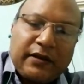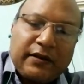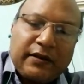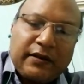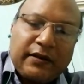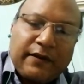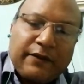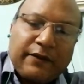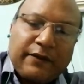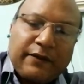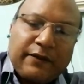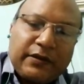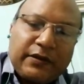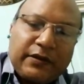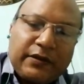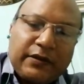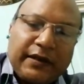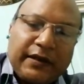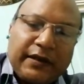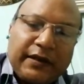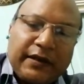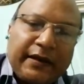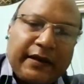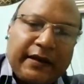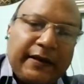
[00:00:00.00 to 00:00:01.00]
Z,
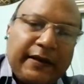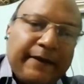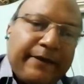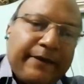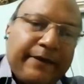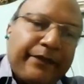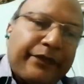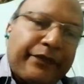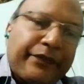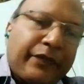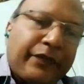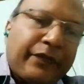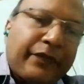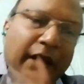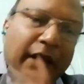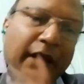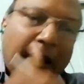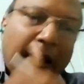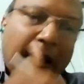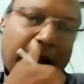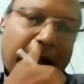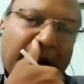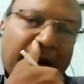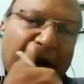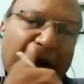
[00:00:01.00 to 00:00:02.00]
and
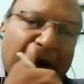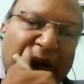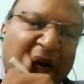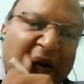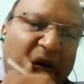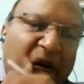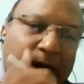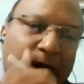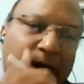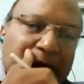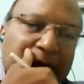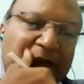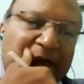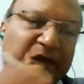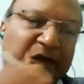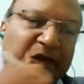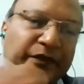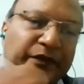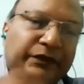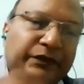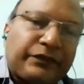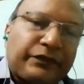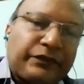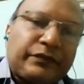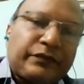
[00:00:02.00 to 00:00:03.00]
the
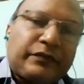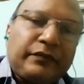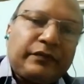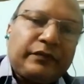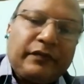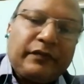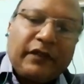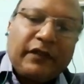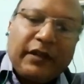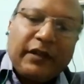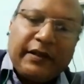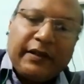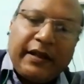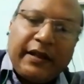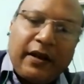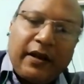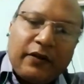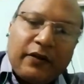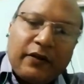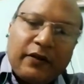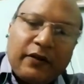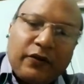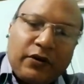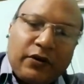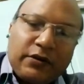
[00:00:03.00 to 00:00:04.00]
electrons
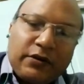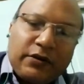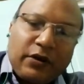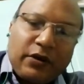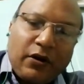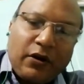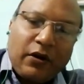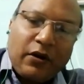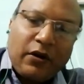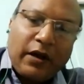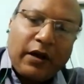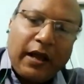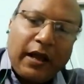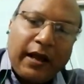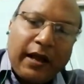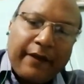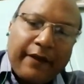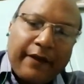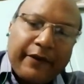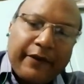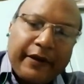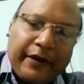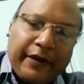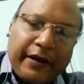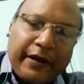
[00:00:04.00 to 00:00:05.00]
are all having a
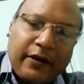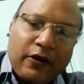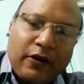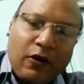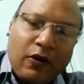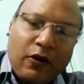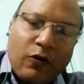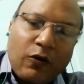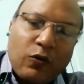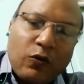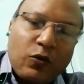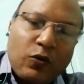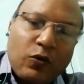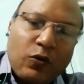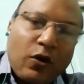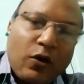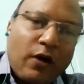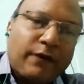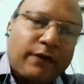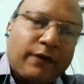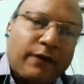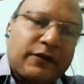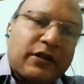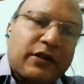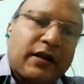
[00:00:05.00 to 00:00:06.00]
cloud of
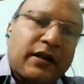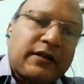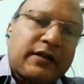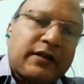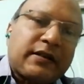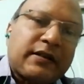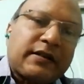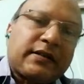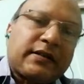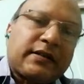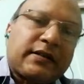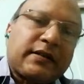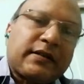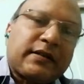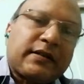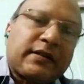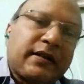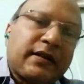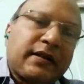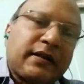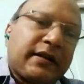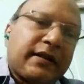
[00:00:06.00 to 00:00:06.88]
charges. They are